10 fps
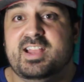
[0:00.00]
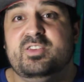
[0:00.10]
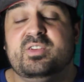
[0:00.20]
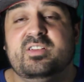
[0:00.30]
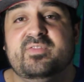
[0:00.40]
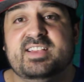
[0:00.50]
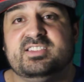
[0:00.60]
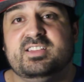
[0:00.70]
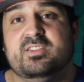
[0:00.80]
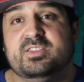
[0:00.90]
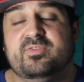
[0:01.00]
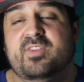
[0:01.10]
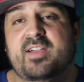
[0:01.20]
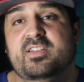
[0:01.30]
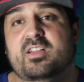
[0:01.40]
and you can invest as little as
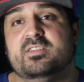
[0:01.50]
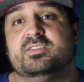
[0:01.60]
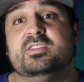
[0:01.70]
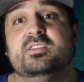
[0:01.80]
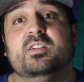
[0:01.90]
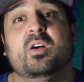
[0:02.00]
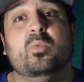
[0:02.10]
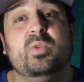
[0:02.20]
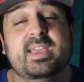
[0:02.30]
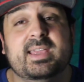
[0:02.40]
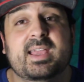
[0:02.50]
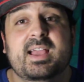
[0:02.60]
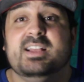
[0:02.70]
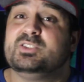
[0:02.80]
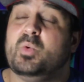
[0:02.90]
$5 a week,
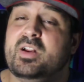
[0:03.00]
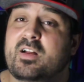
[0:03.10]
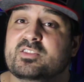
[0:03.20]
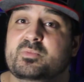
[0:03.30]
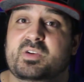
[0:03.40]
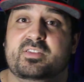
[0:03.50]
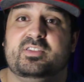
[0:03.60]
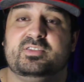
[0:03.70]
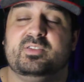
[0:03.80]
$20 a month.